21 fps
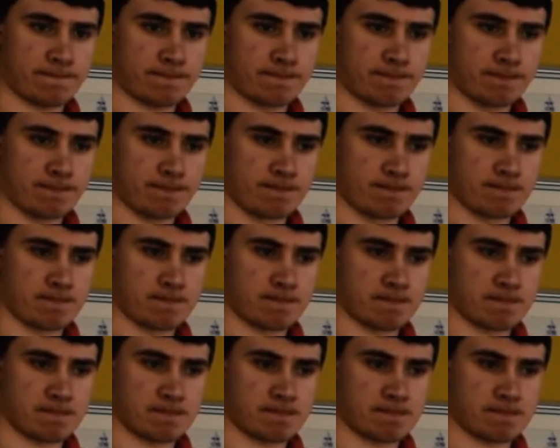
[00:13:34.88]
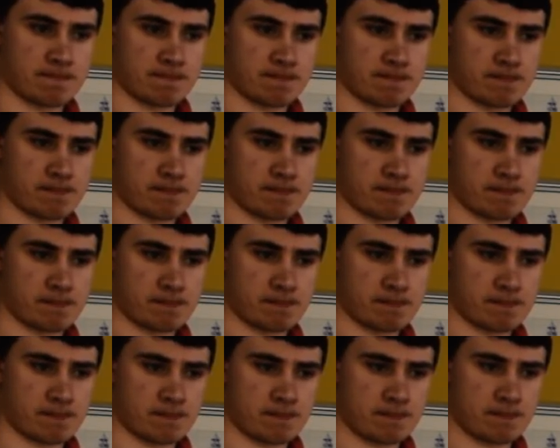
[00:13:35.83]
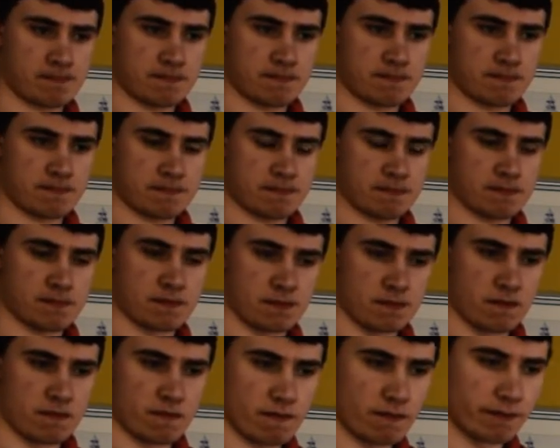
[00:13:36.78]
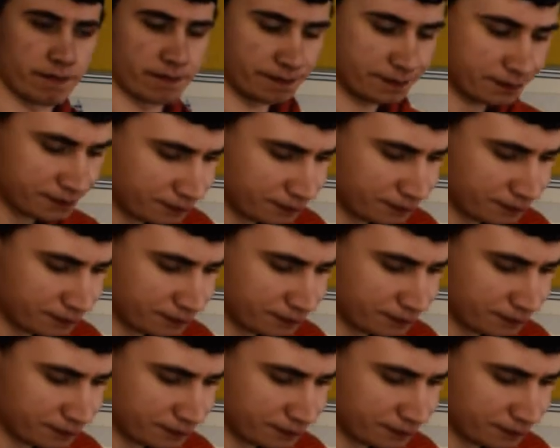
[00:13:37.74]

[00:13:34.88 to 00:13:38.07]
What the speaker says: This person isn't speaking.